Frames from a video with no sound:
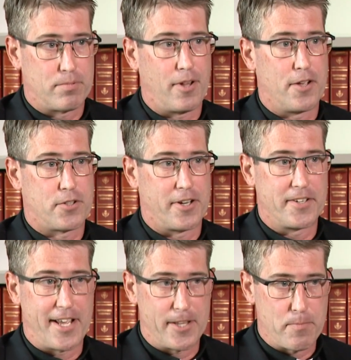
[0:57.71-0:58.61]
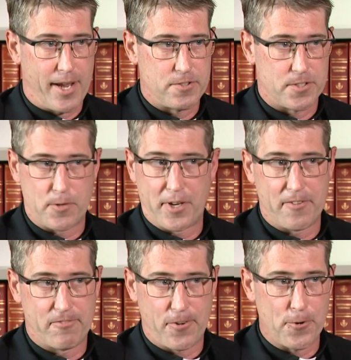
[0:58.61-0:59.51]
plus on a daily basis, I'm
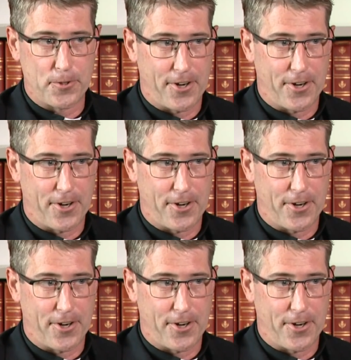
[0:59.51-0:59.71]
getting phone